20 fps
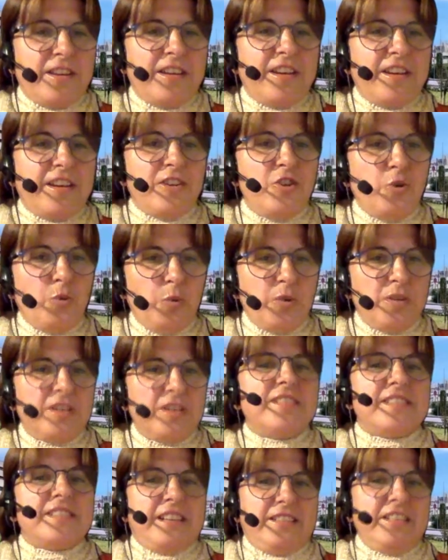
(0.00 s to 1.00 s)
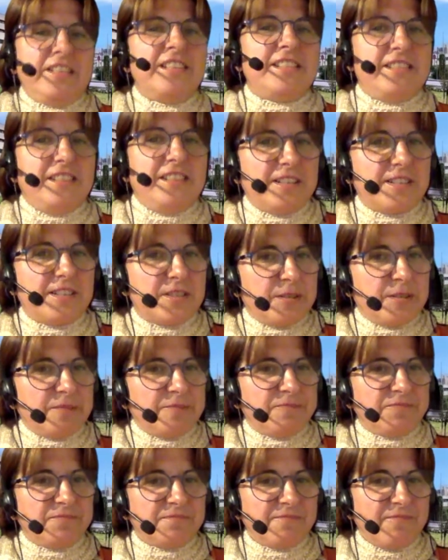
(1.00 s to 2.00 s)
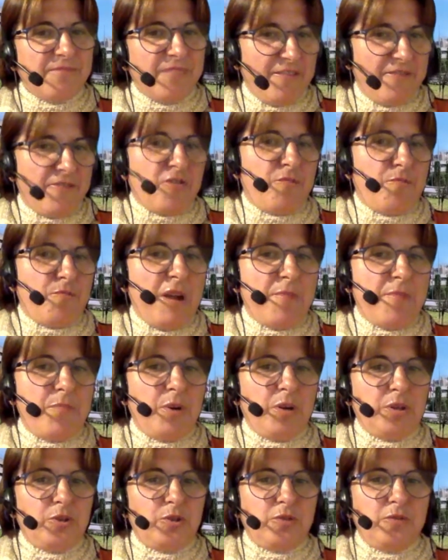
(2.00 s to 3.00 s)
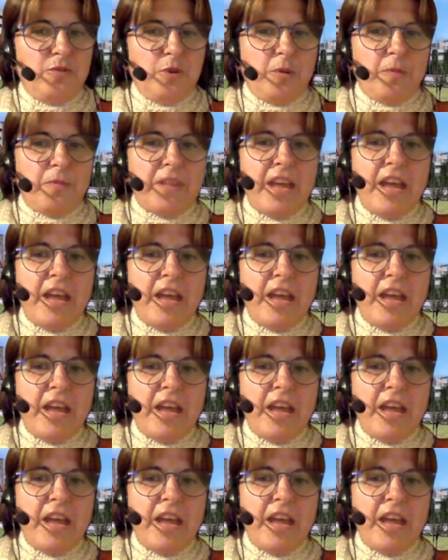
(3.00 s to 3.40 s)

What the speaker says: can use statistics from my point of view.